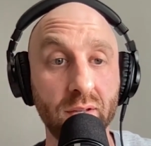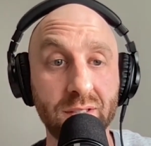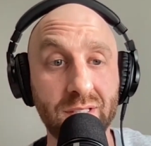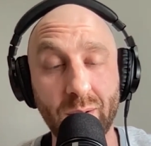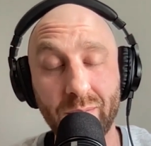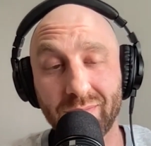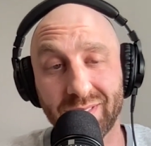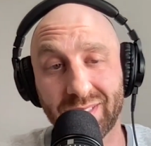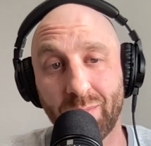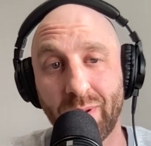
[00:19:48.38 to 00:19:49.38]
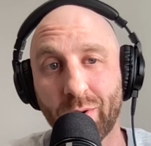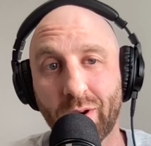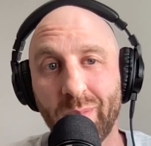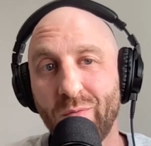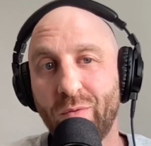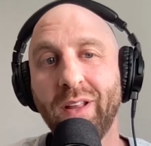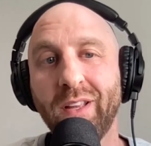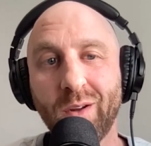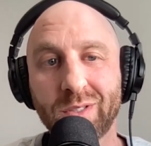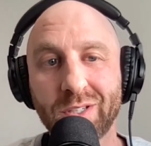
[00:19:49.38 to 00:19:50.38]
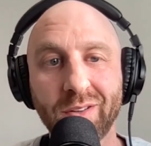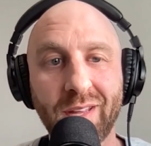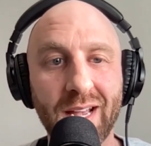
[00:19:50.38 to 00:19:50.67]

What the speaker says: Some people are going to be really good with certain